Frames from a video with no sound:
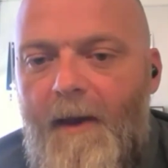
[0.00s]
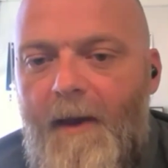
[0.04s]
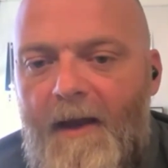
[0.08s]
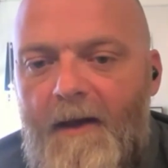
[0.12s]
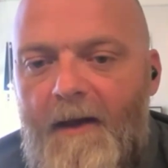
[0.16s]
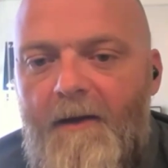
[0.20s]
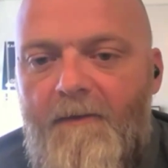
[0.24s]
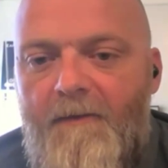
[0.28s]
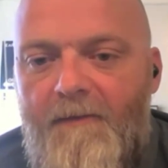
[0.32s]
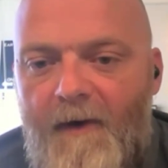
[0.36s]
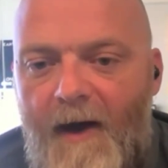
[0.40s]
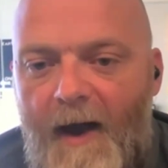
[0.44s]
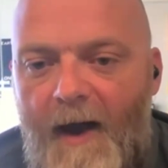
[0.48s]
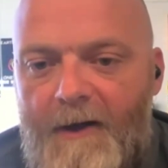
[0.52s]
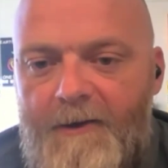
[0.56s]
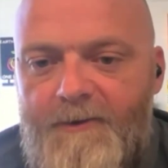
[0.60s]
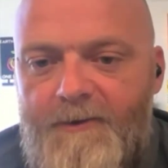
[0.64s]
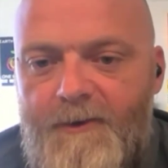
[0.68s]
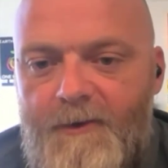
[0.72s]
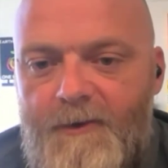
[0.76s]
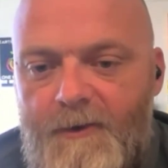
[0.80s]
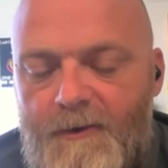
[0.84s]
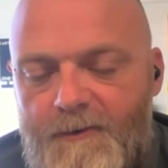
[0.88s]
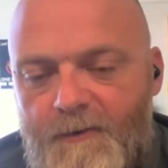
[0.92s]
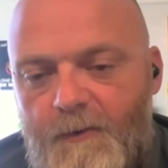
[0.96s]

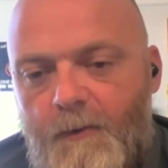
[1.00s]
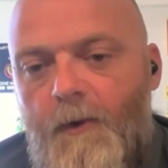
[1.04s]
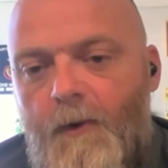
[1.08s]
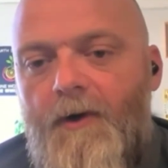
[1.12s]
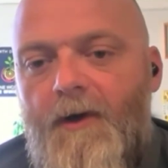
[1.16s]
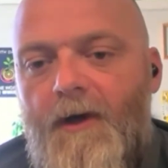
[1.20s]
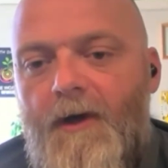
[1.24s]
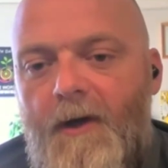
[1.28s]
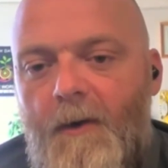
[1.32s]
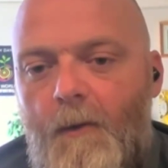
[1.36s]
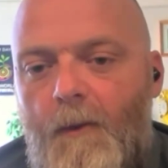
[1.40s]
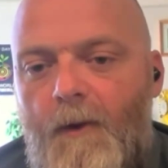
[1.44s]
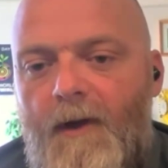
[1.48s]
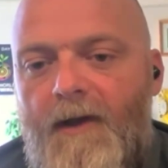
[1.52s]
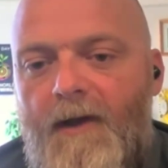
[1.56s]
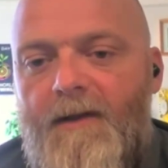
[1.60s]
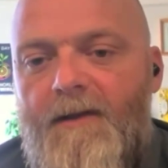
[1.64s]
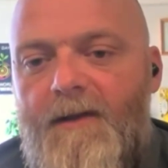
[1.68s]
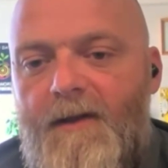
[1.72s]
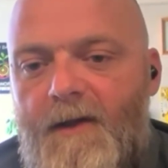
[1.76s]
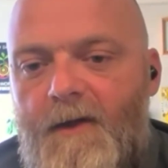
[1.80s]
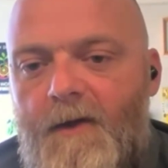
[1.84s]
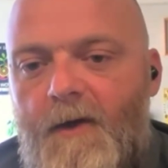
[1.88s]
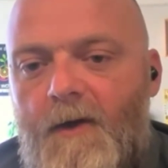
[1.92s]
manufacturers, working with,